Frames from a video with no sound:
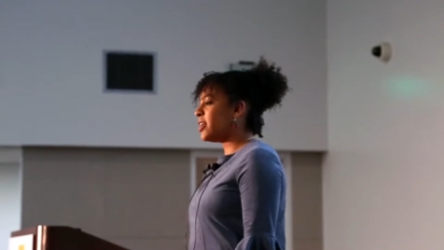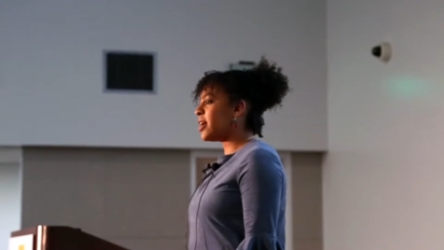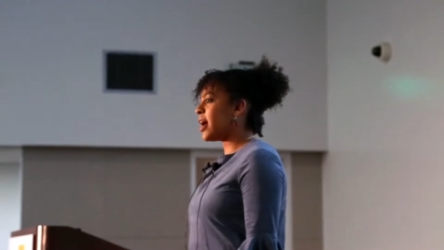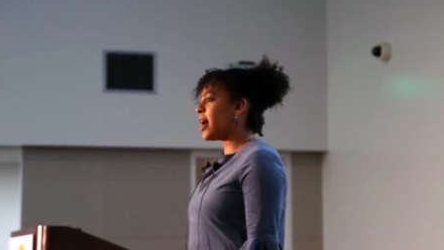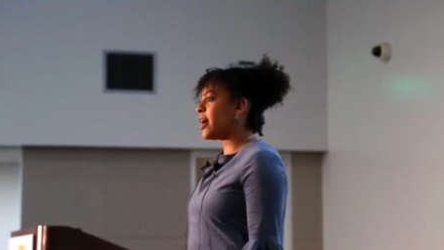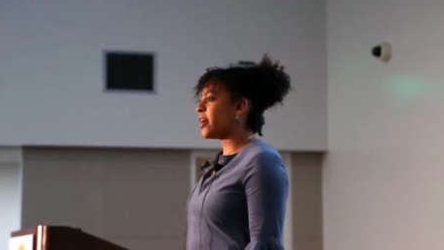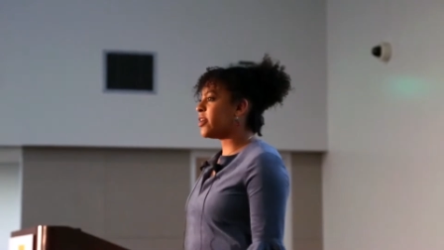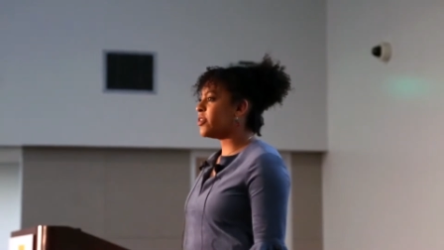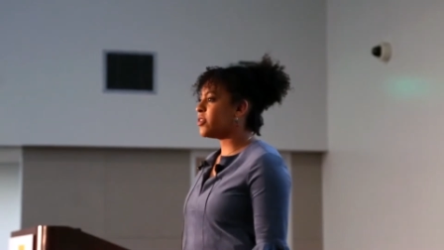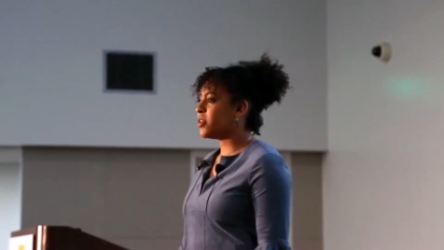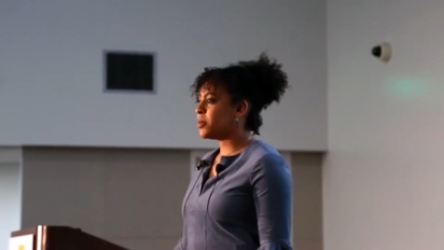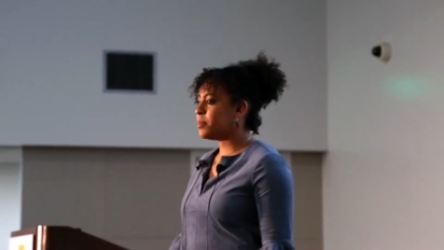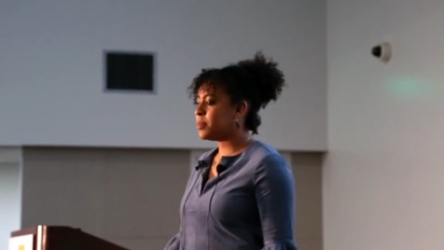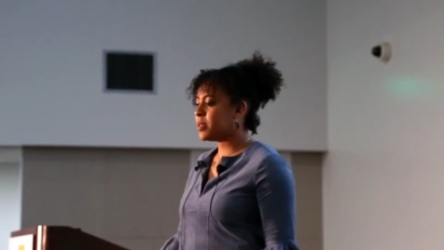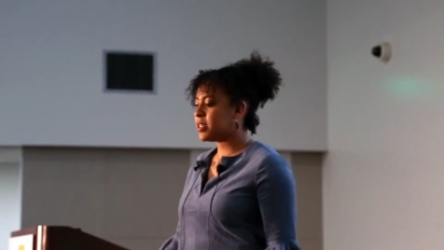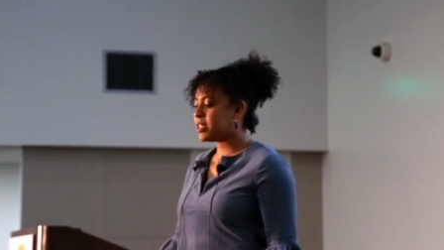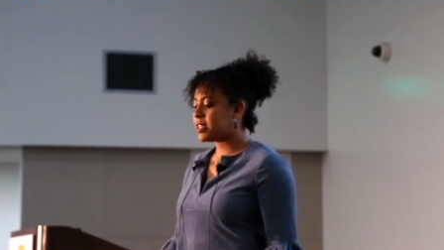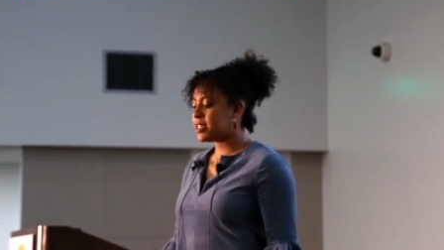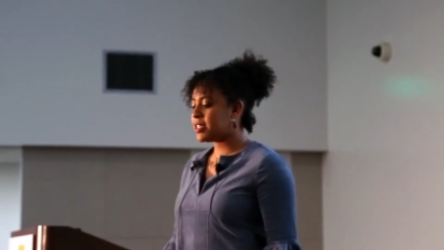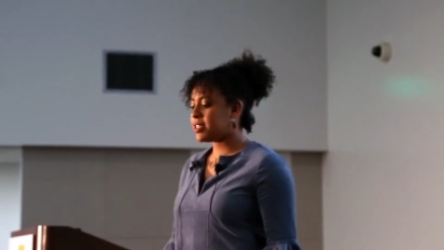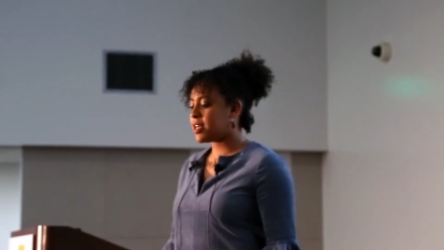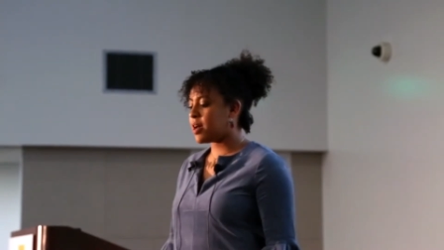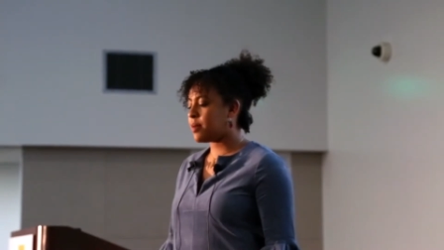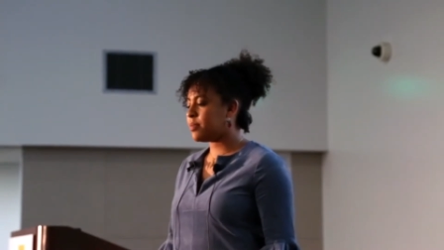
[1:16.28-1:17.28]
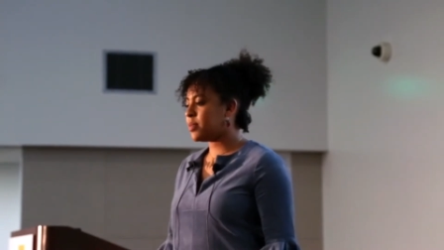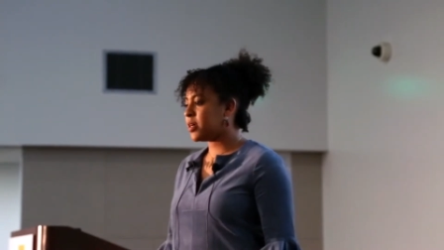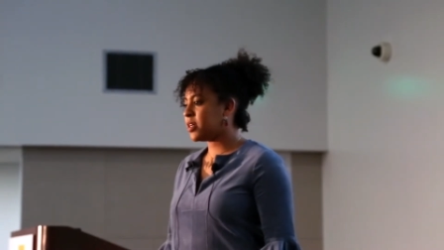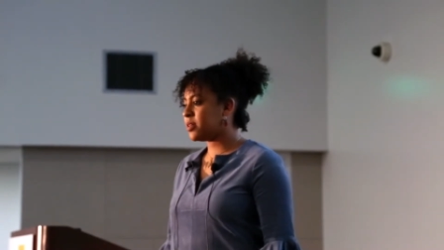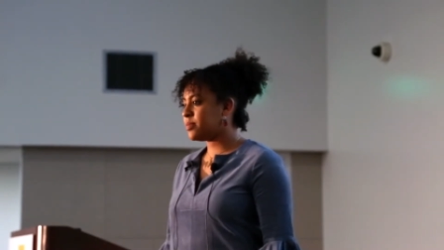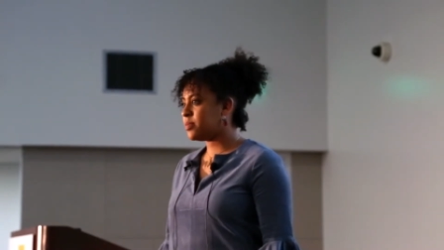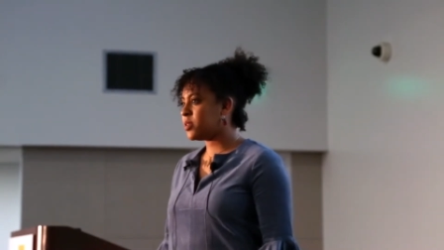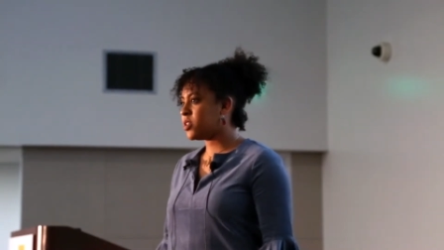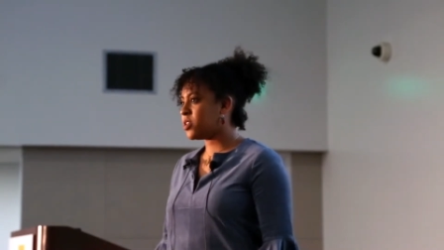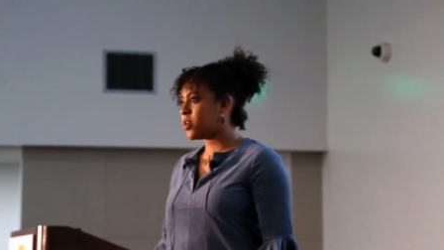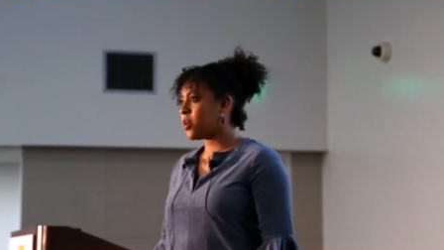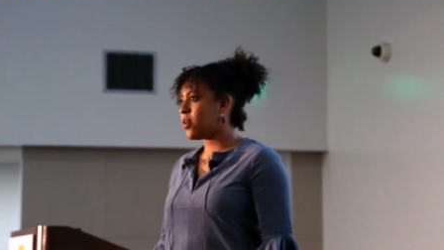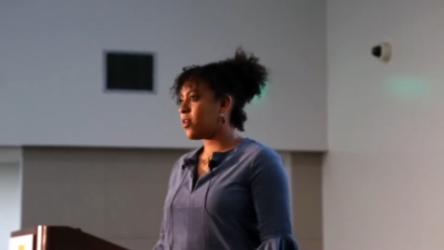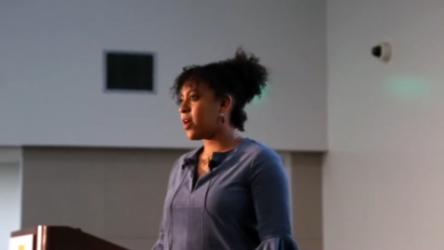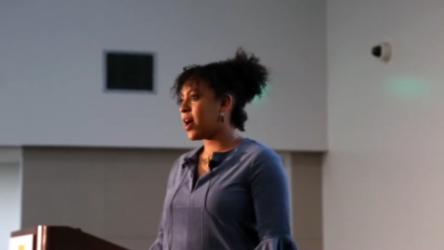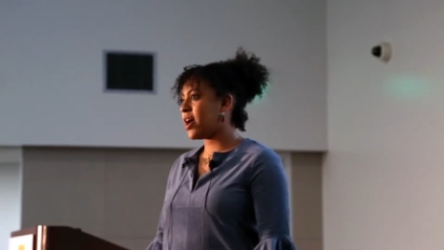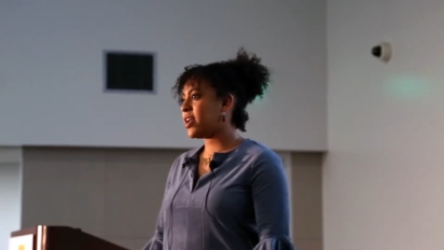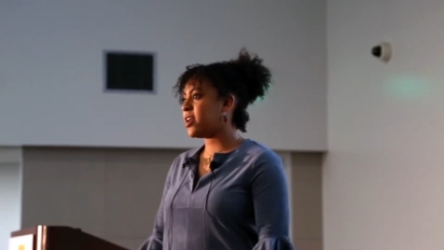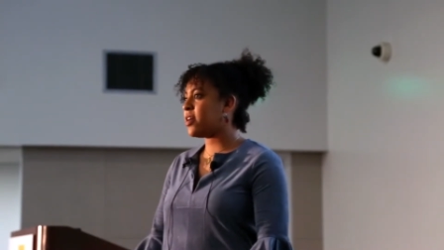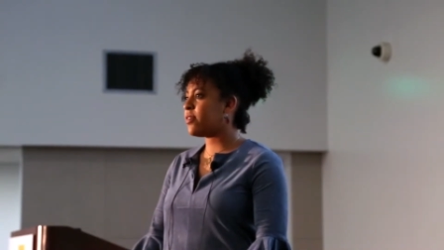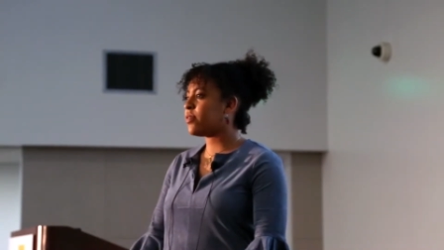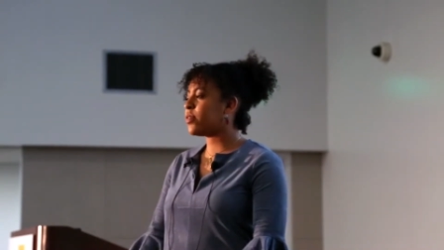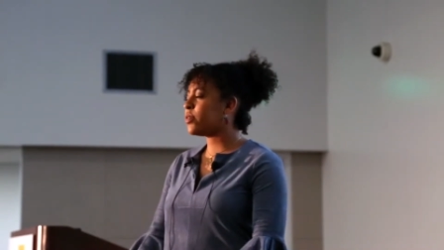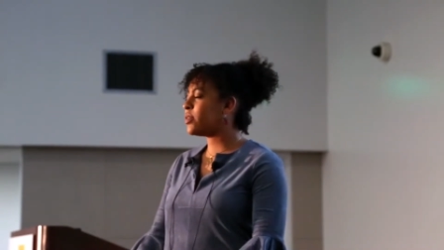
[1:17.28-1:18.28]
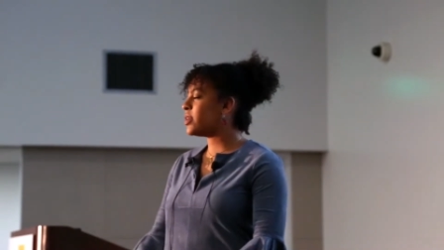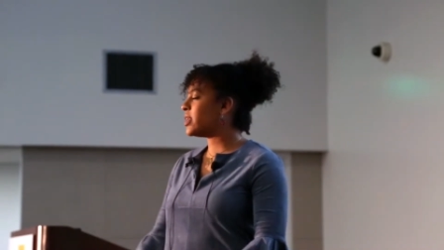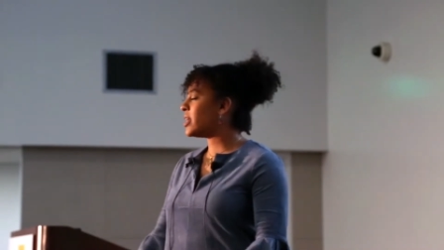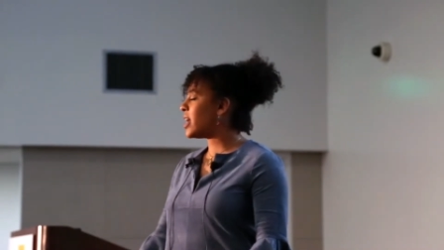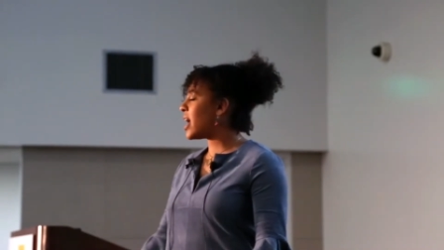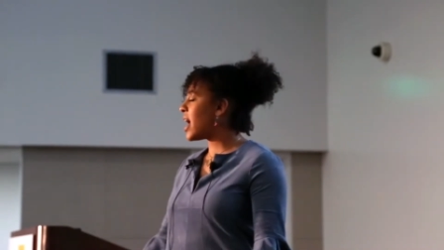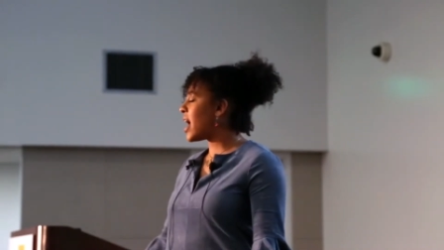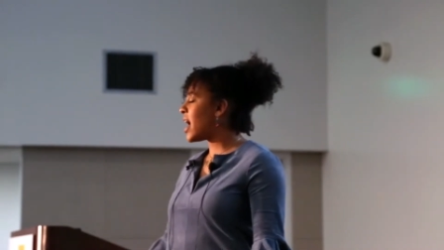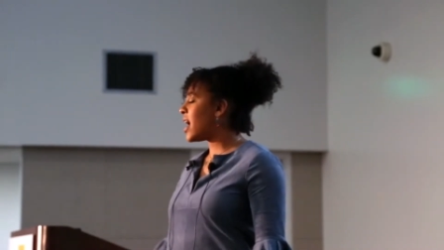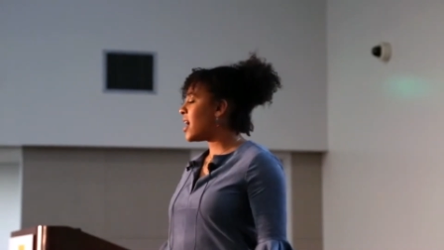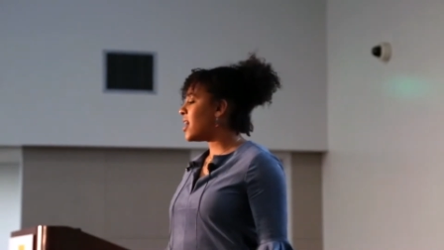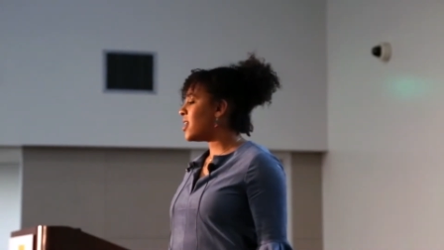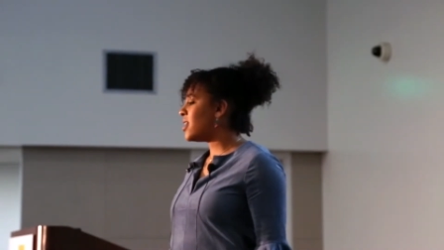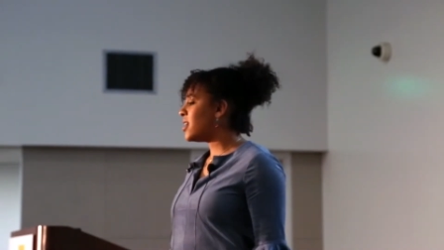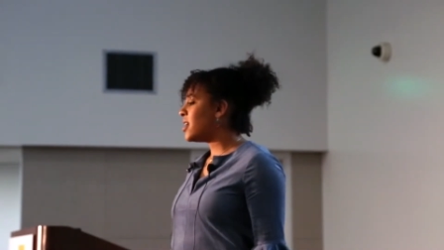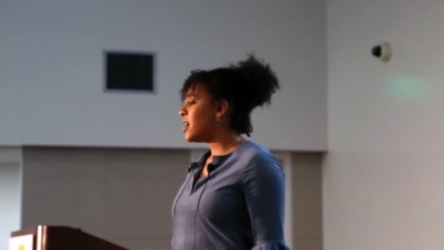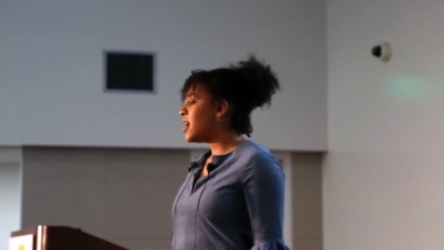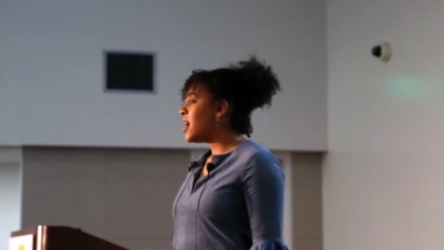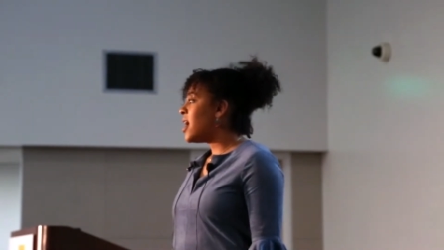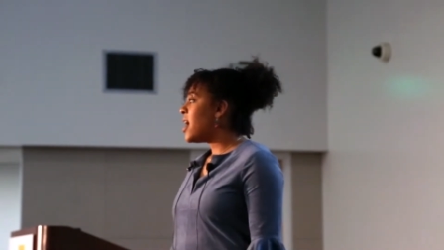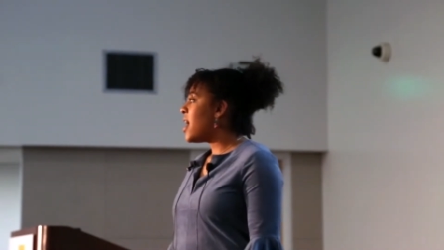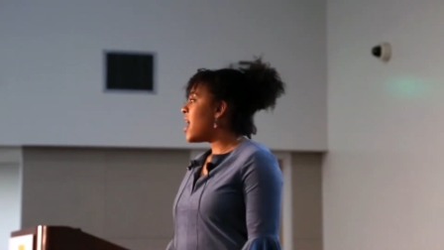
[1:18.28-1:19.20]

I, I grew up in the suburbs, so I never really had